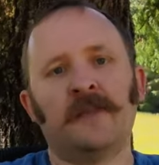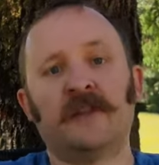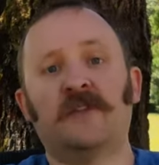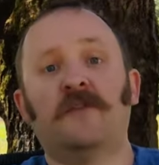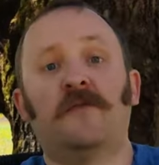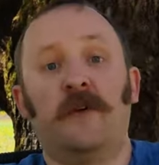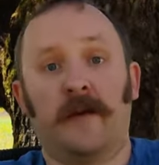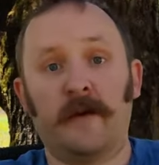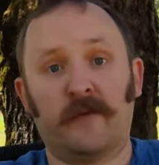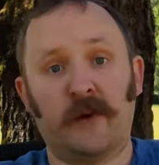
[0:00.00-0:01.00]
This is a
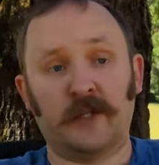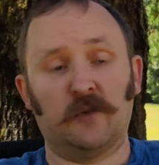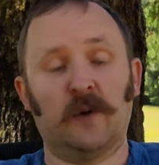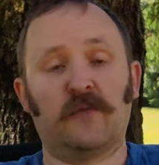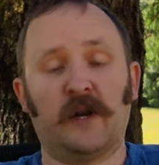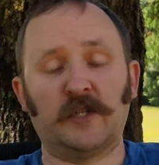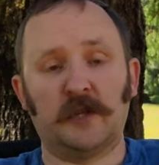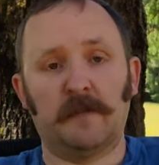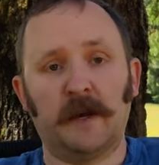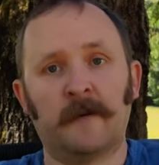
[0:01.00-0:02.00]
very refresh,
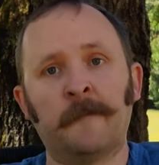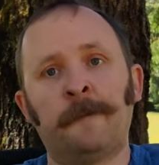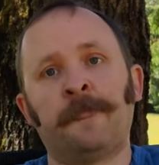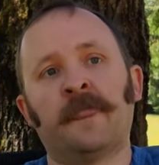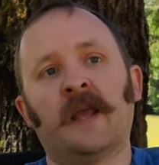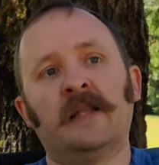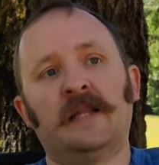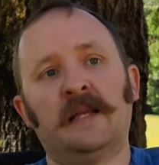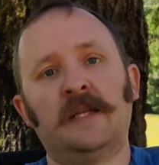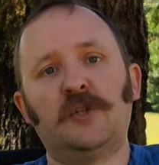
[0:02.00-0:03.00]
refreshing beer.
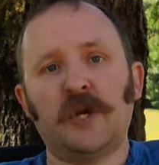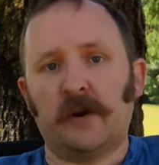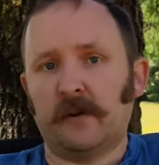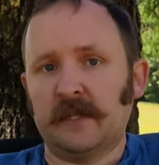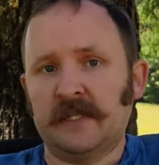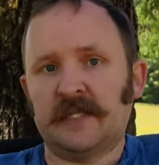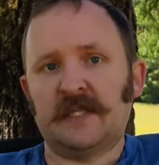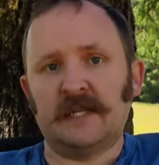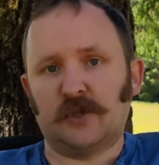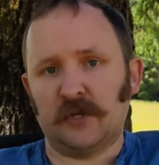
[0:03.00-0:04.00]
The generally
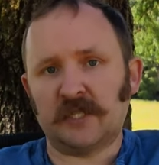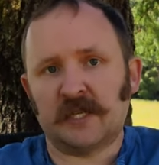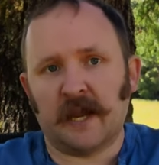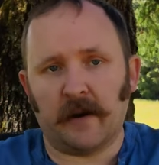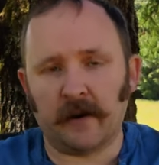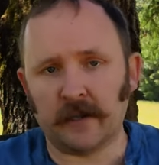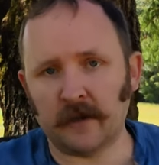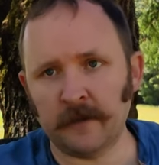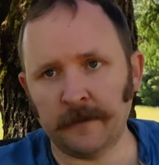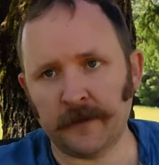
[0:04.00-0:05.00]
citrus
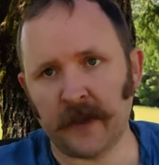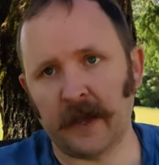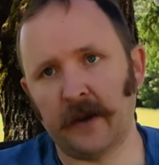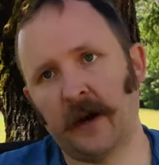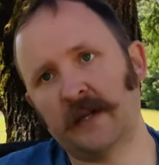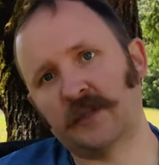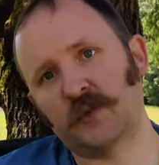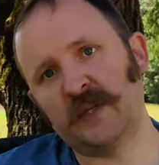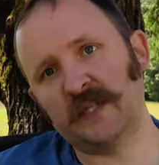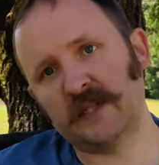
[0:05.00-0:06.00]
character, and not
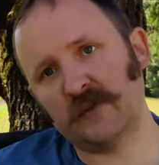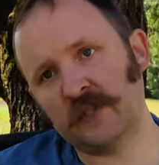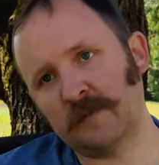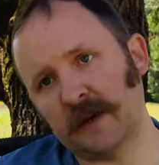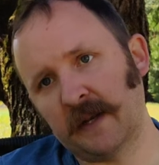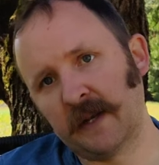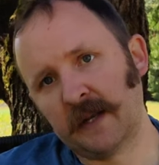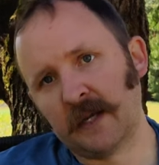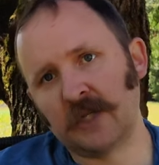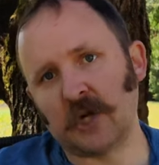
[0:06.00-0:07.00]
sweet citrus, but
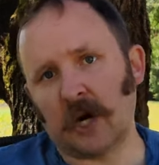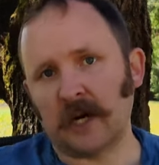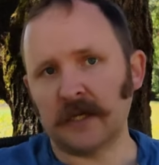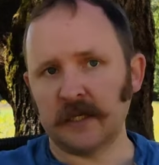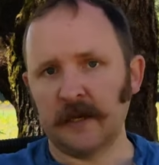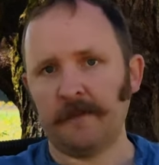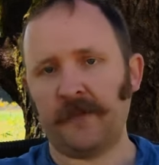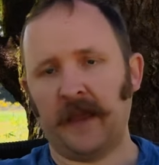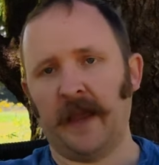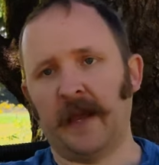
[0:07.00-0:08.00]
tart
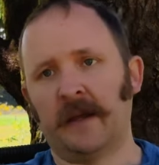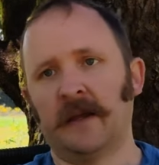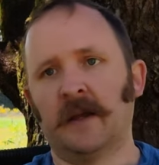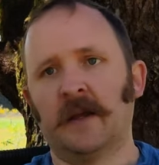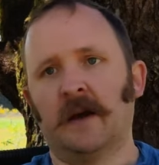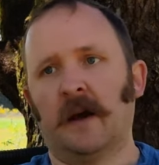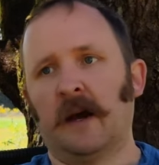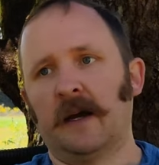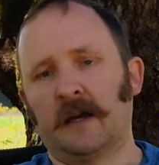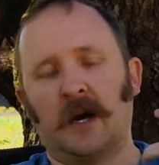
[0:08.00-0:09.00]
and
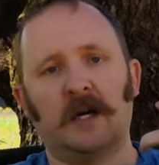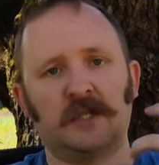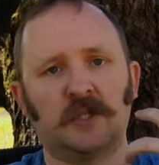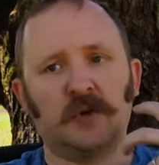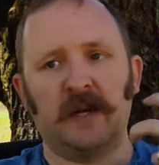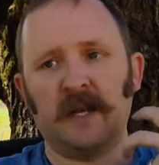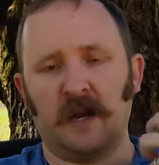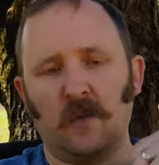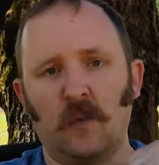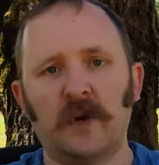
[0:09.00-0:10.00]
uh, concentrated
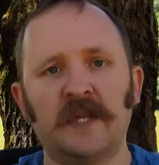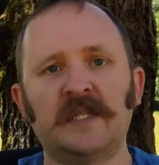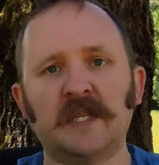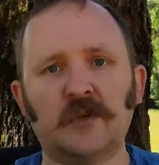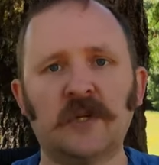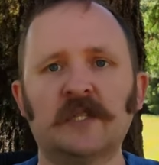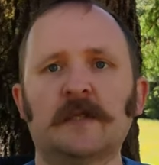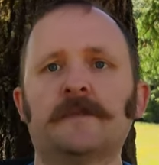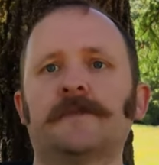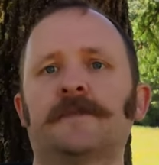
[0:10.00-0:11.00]
and woody
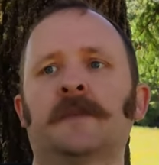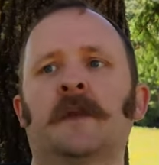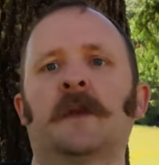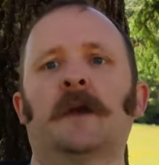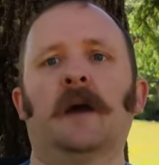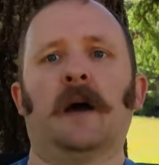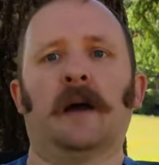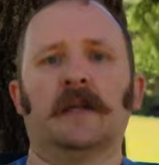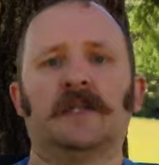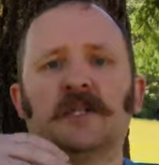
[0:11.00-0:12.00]
citrus,
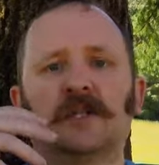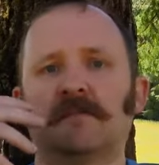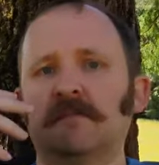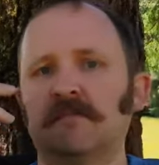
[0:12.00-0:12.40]
uh, just